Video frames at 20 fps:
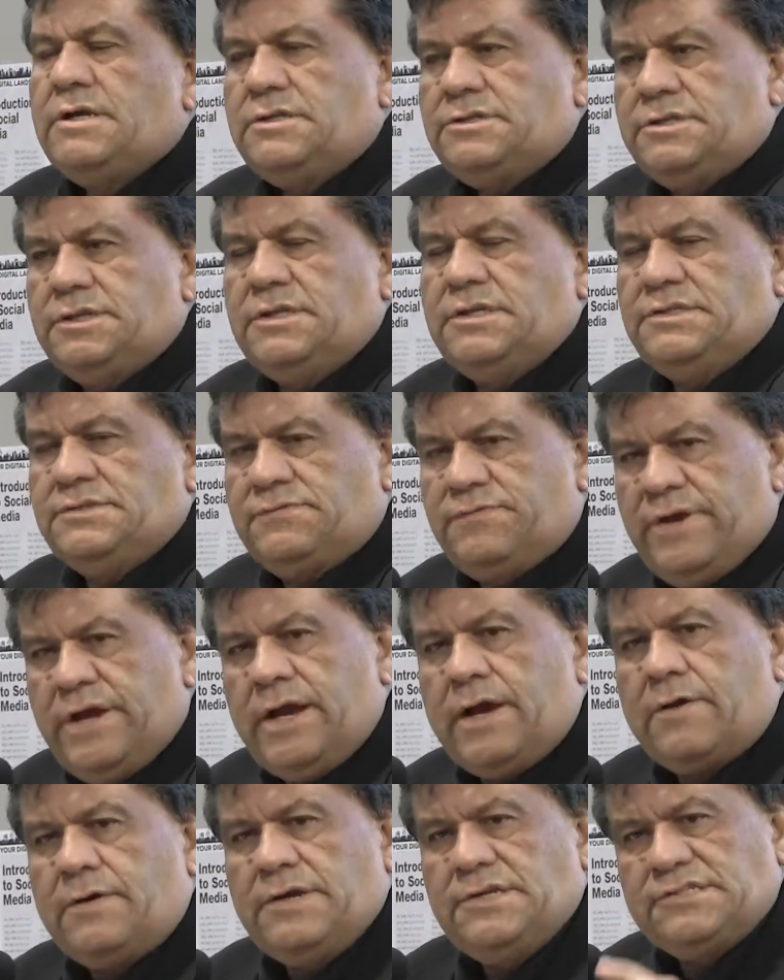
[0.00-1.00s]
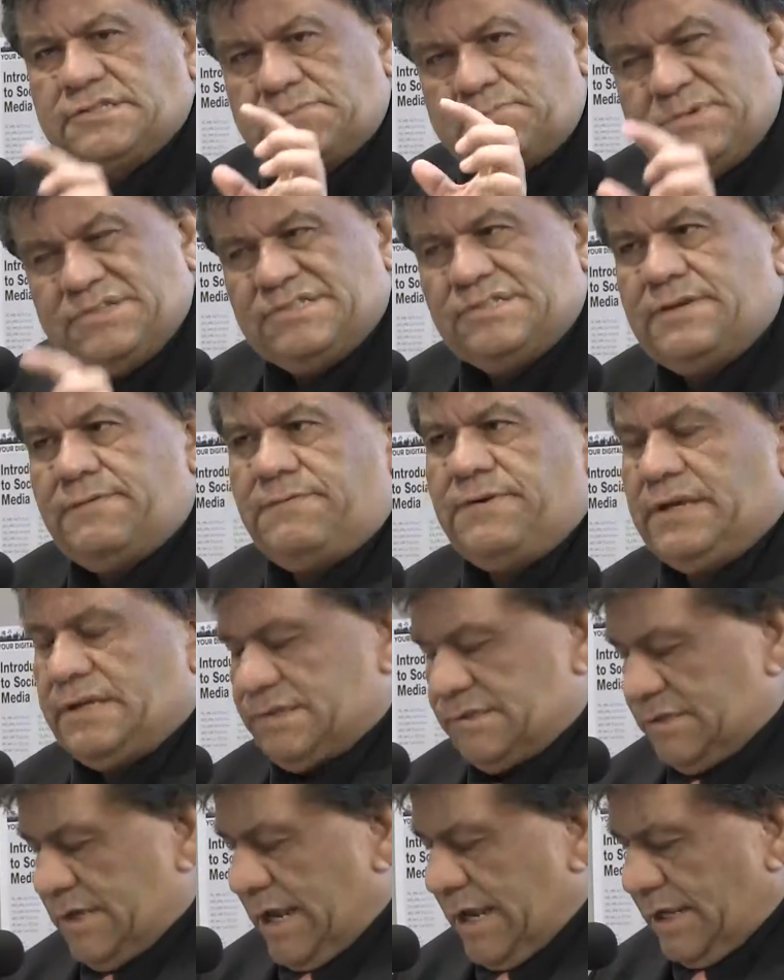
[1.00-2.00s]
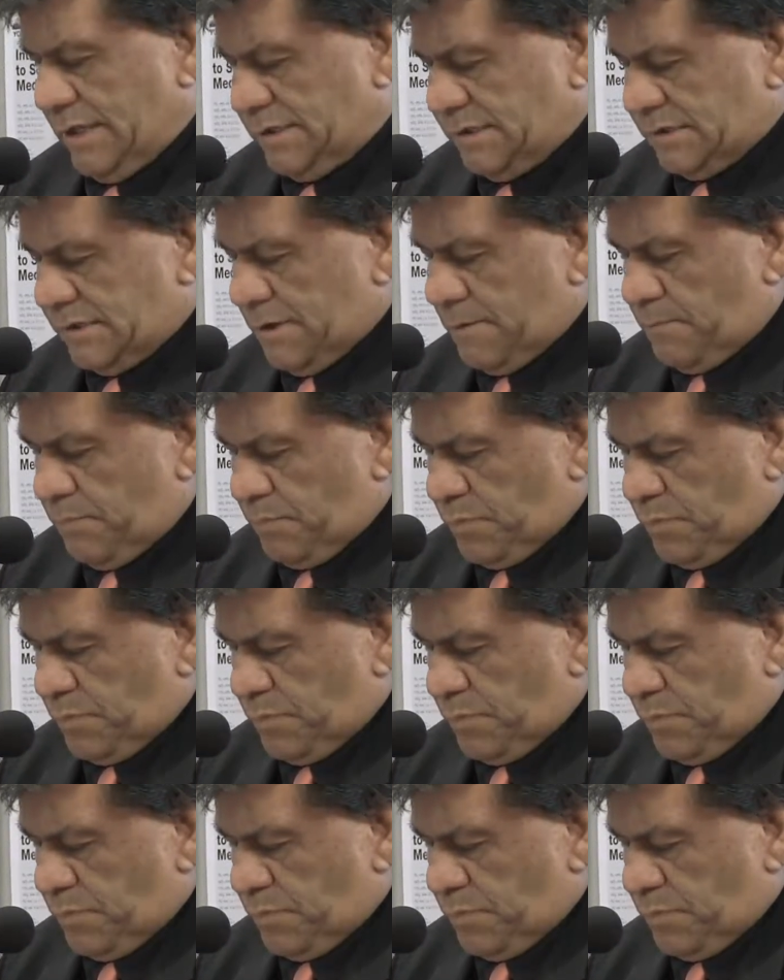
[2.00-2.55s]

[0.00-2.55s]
to these very specific sites.